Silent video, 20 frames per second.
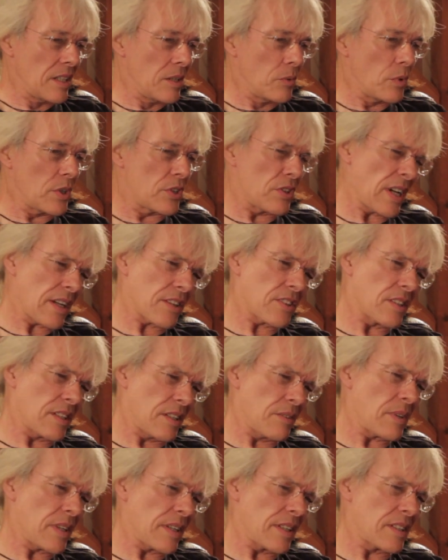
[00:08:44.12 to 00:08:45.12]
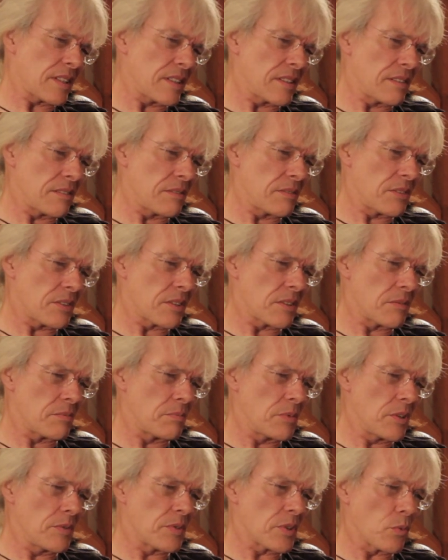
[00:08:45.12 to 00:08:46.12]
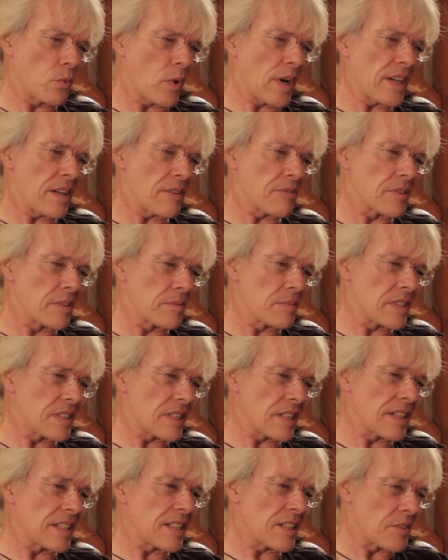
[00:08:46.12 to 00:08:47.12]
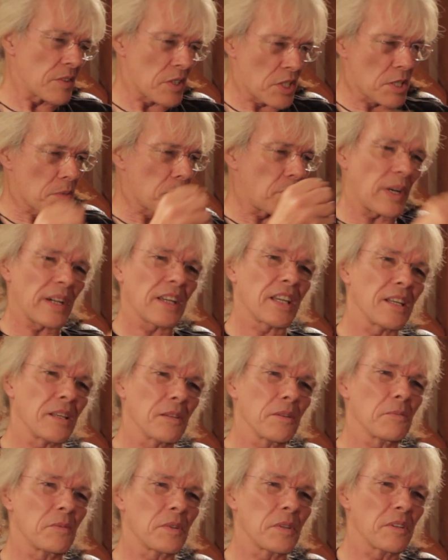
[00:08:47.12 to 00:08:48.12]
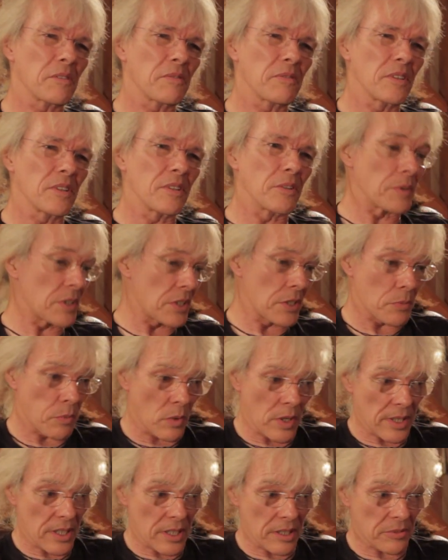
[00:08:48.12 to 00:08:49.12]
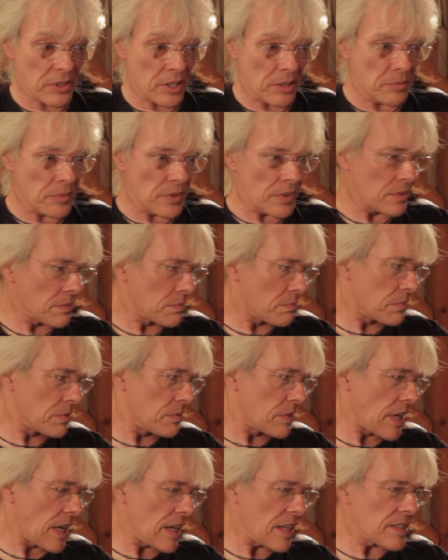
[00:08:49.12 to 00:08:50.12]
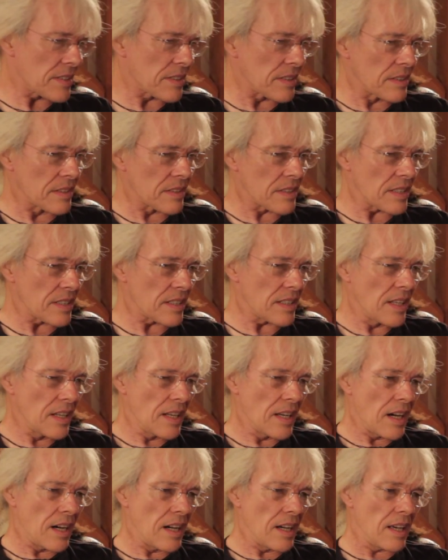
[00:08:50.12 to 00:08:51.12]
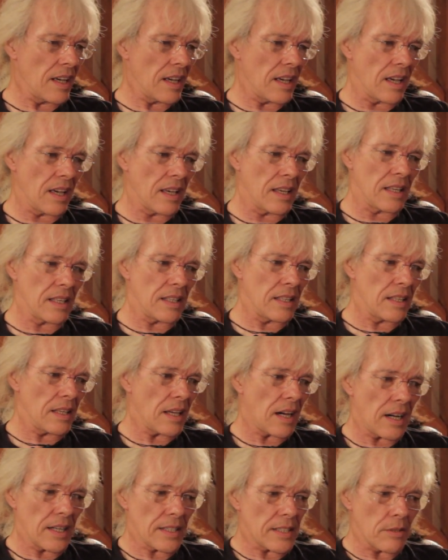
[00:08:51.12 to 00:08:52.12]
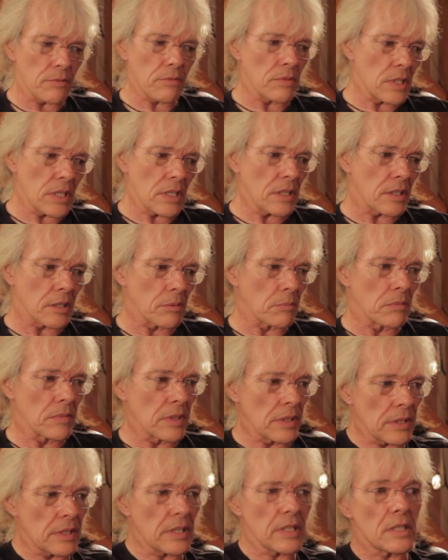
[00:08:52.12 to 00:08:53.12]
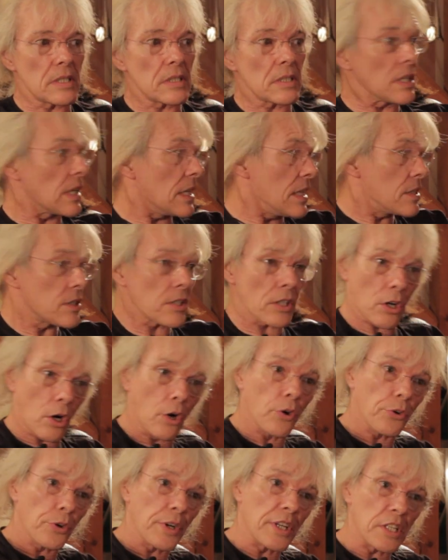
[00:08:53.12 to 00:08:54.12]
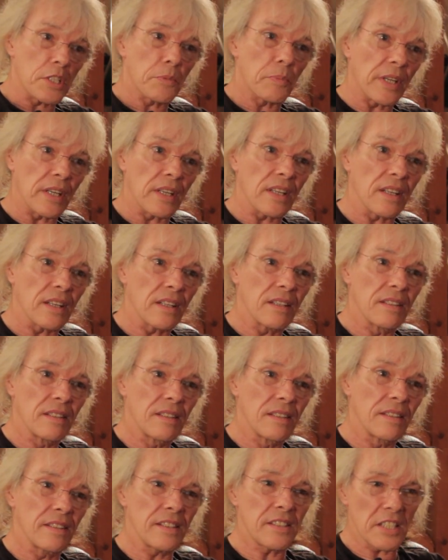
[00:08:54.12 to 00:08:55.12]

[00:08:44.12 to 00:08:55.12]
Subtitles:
which actually rather sort of moves away from this idea of spiking them to the floor, which is why I've gone with casters. I don't need them. This is a concrete speaker. This